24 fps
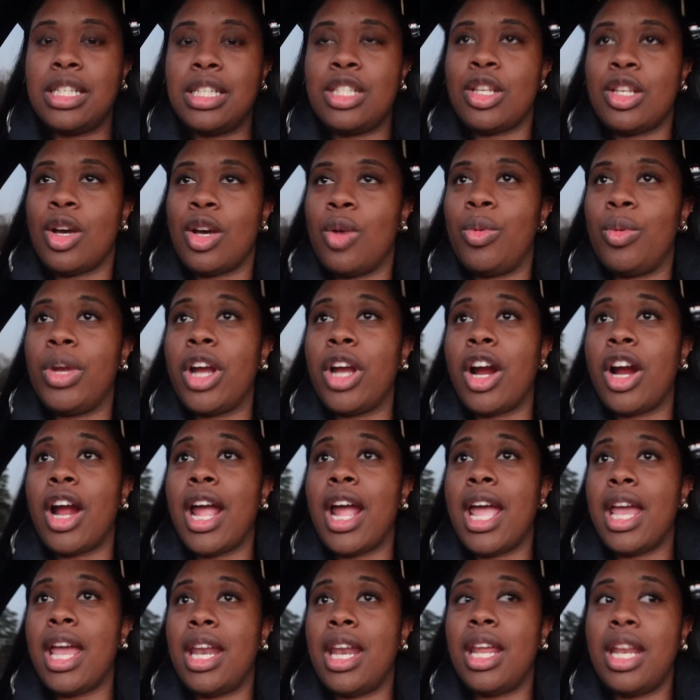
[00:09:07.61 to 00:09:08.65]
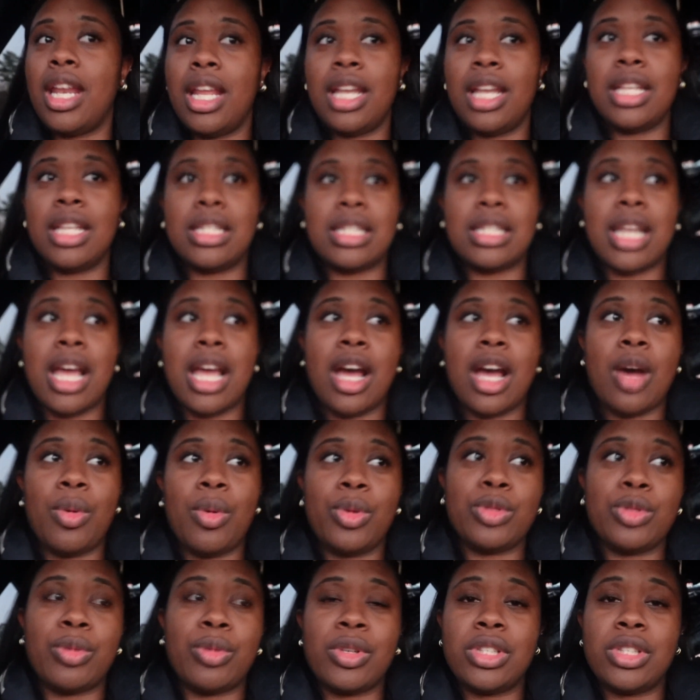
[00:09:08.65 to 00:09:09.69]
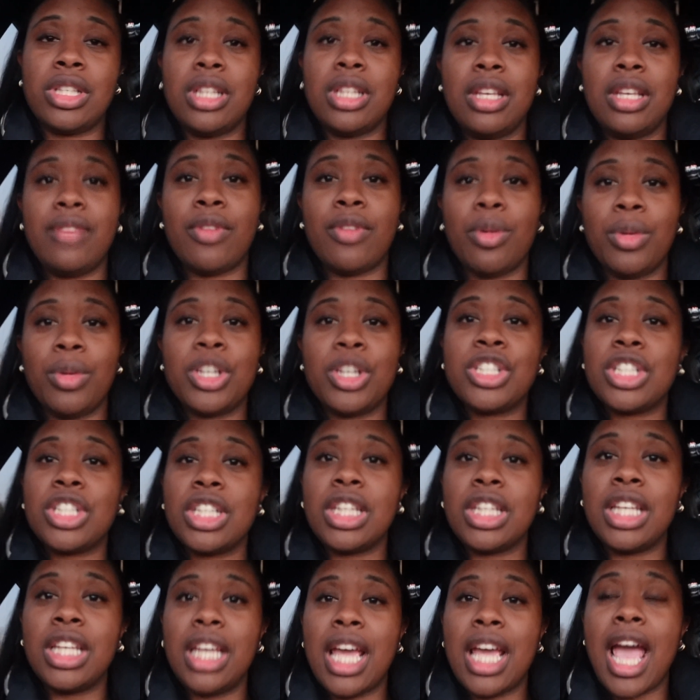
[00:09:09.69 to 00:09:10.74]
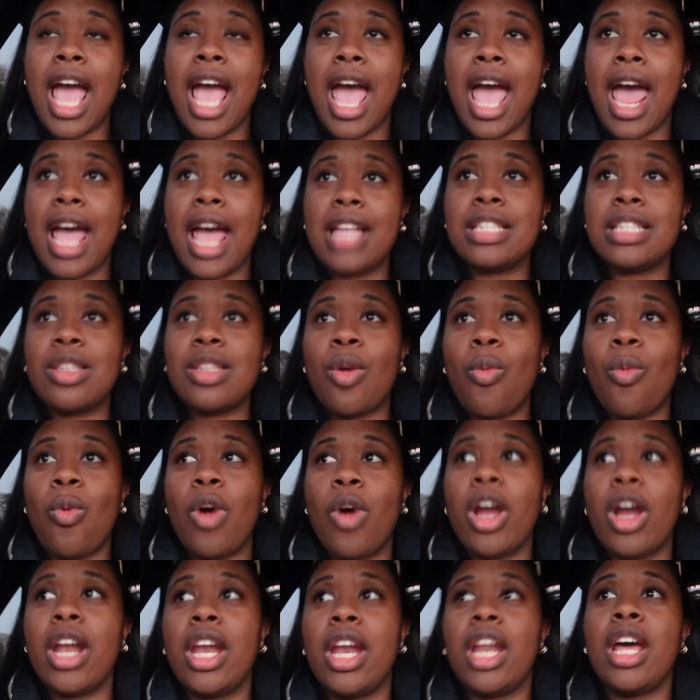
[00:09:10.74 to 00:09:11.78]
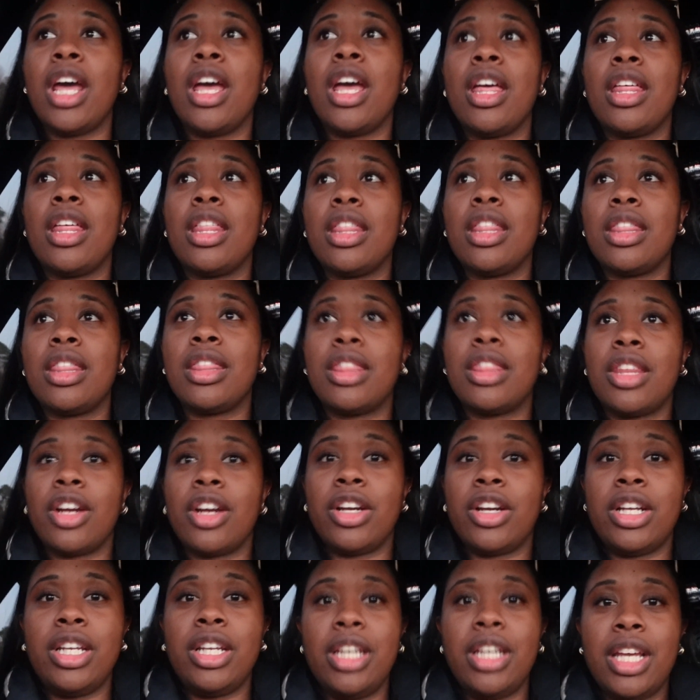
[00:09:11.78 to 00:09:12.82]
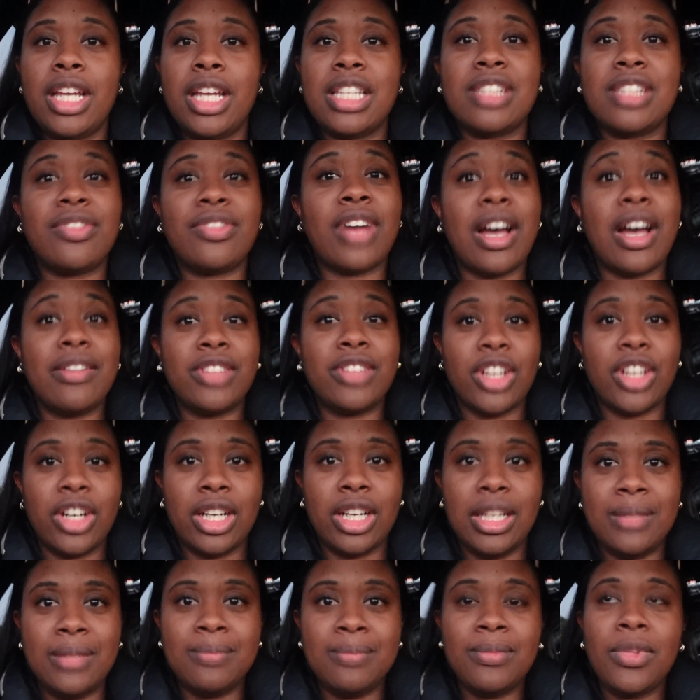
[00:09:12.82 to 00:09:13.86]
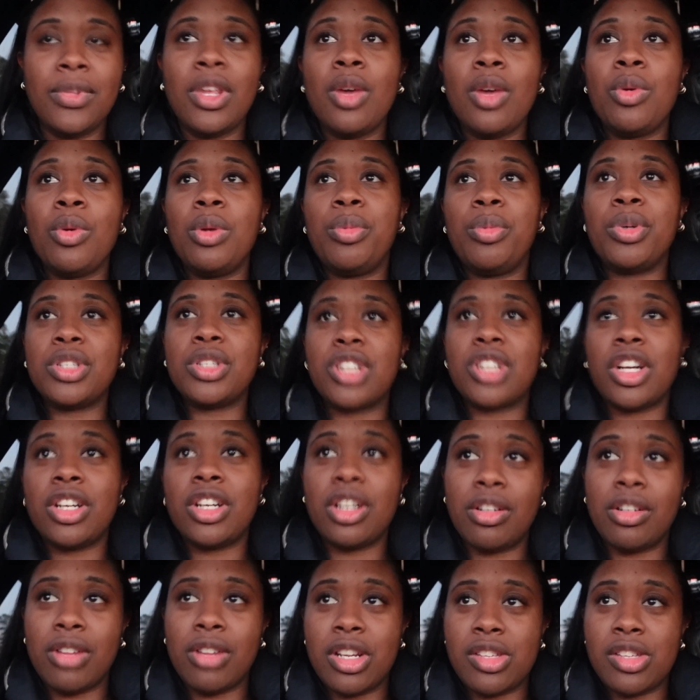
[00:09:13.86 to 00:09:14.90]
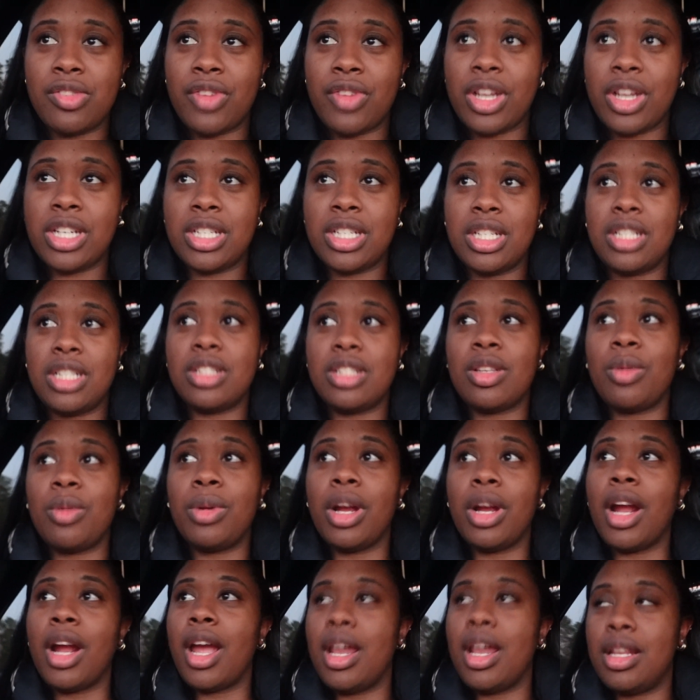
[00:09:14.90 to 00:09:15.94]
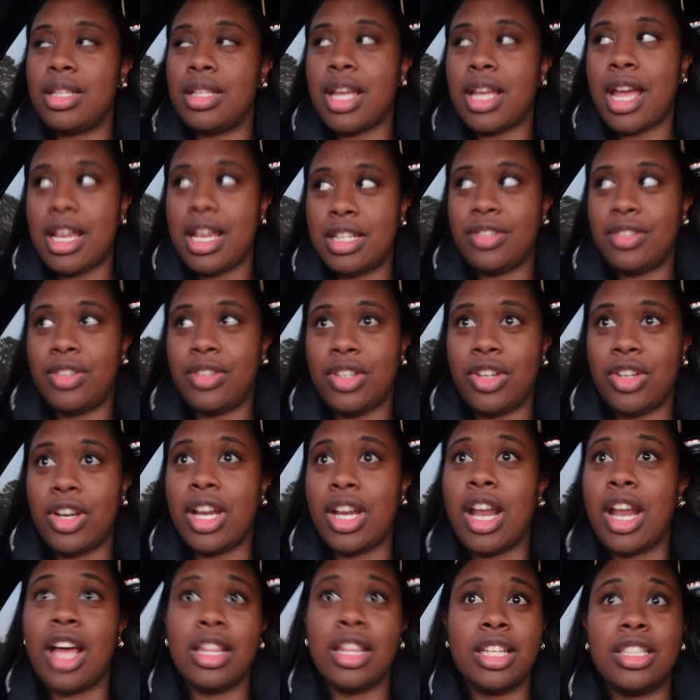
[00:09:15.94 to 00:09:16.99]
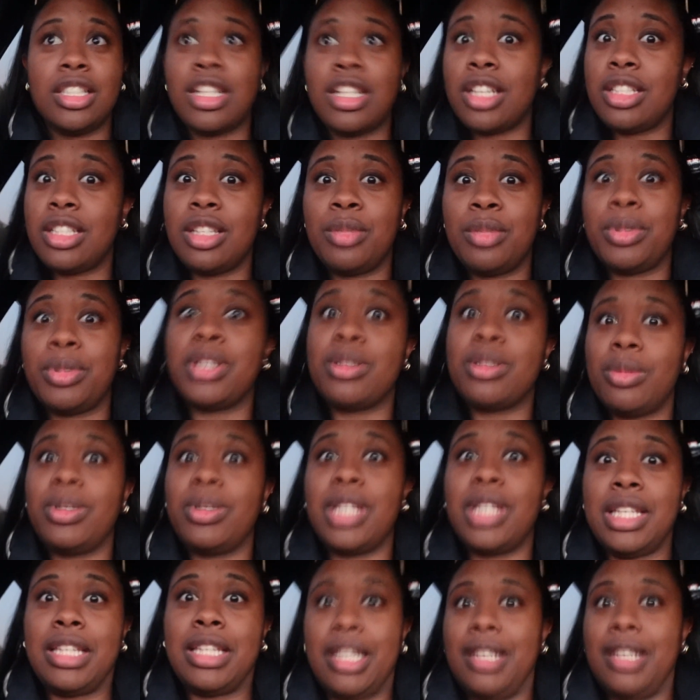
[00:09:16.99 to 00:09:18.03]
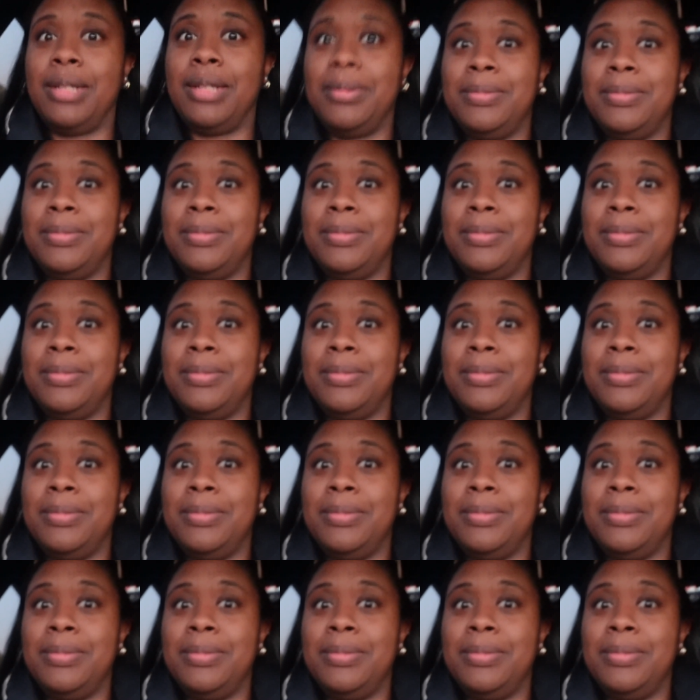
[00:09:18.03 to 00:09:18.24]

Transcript: So we are headed. It is now, we were supposed to leave originally at one thirty. It is five thirty. We pushed our dinner reservation, so we are headed to Asheville, and I'll let y'all see the place when we get there.